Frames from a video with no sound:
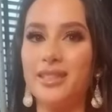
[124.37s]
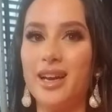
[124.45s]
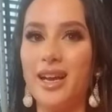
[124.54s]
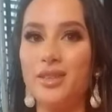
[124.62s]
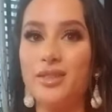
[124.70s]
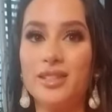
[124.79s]

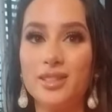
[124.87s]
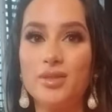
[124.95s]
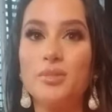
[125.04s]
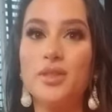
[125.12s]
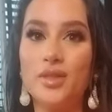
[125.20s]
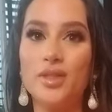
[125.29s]
I auditioned
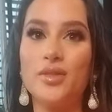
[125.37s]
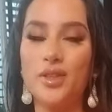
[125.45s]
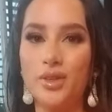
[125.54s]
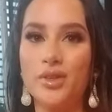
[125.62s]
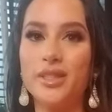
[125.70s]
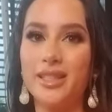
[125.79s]
for Miss
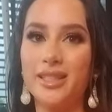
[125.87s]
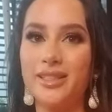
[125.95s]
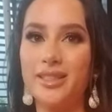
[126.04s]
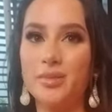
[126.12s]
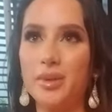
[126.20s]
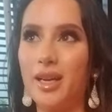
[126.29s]
Universe New
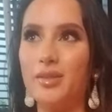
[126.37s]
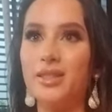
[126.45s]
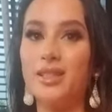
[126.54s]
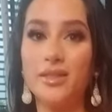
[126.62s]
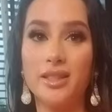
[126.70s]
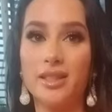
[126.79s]
Zealand when I was
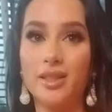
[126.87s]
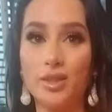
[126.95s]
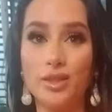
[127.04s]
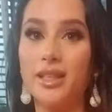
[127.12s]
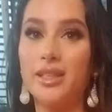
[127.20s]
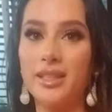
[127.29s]
living in
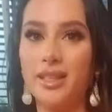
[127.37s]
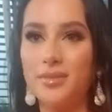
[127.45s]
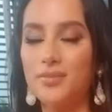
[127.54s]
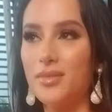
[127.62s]
Australia.